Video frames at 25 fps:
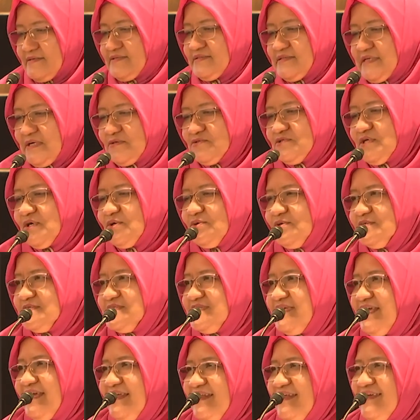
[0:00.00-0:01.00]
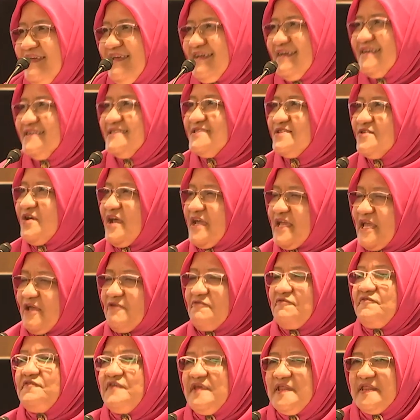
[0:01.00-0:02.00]
jauh-jauh sikit. So I
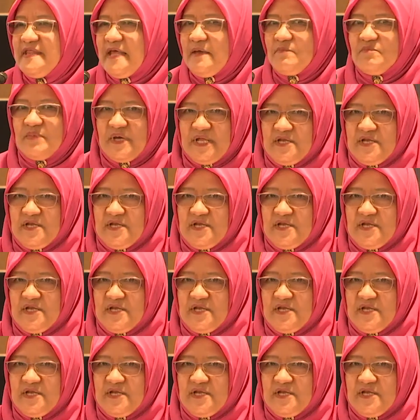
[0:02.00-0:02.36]
can feed them,